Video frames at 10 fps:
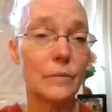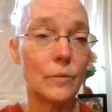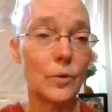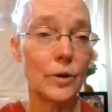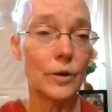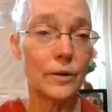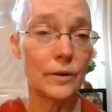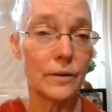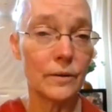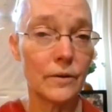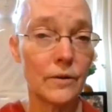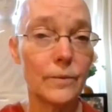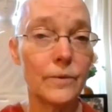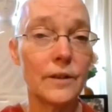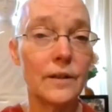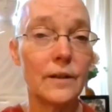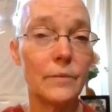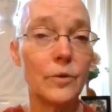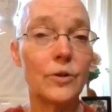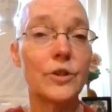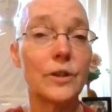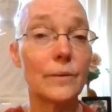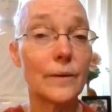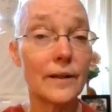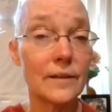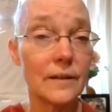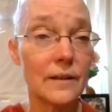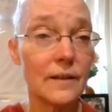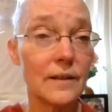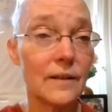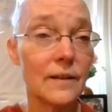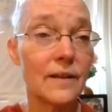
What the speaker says: more karuna, more generosity.